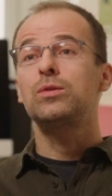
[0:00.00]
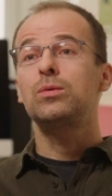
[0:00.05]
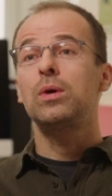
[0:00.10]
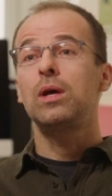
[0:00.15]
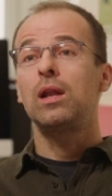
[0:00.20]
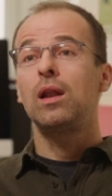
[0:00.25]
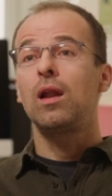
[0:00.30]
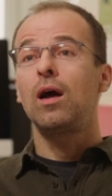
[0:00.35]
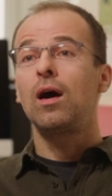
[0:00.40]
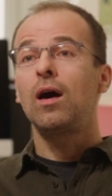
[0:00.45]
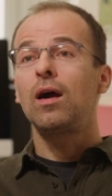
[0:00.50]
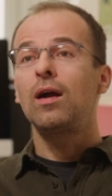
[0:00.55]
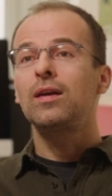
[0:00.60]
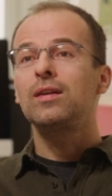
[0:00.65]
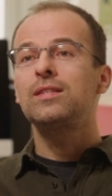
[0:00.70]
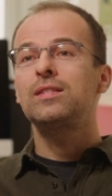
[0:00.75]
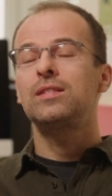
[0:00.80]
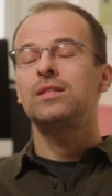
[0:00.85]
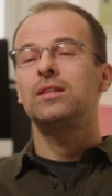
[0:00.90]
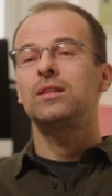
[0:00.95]
to a
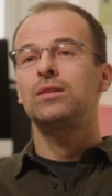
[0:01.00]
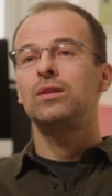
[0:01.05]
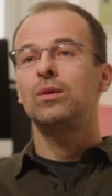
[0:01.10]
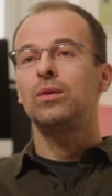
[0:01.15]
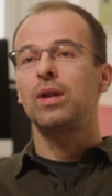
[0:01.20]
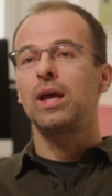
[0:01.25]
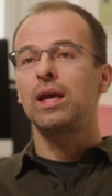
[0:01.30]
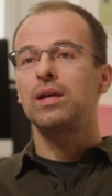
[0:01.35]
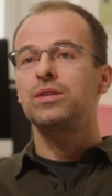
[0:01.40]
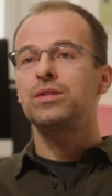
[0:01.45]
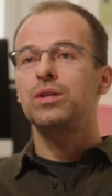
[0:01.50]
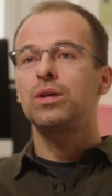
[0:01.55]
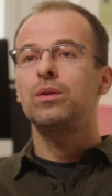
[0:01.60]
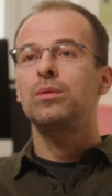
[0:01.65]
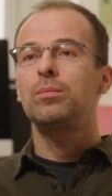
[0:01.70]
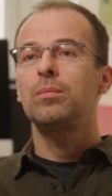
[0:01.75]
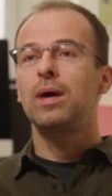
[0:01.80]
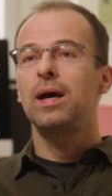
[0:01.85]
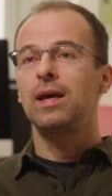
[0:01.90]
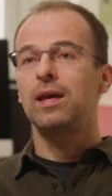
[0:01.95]
large
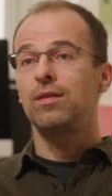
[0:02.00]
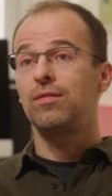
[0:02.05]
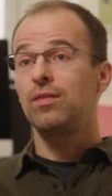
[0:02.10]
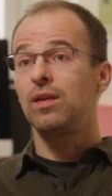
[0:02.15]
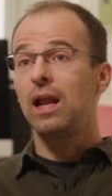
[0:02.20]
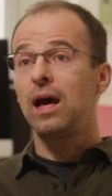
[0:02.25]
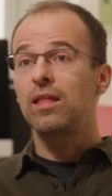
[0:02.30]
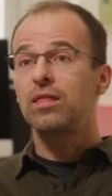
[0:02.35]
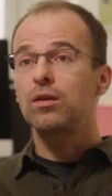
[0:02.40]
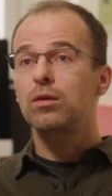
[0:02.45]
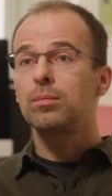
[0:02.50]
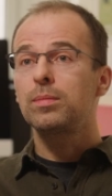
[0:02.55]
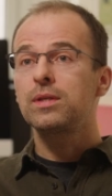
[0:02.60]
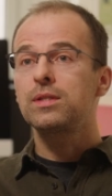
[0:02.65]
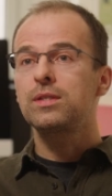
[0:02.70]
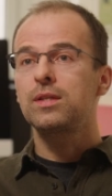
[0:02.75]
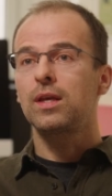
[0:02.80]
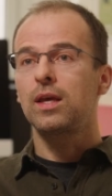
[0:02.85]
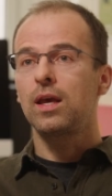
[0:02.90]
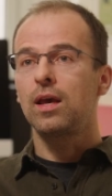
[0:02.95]
donation by a
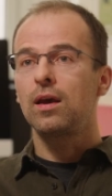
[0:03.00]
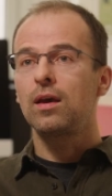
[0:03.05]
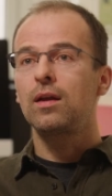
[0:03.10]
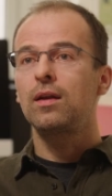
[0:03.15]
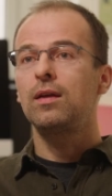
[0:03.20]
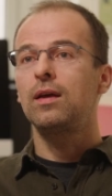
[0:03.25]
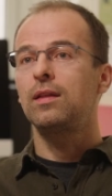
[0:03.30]
philanthropist here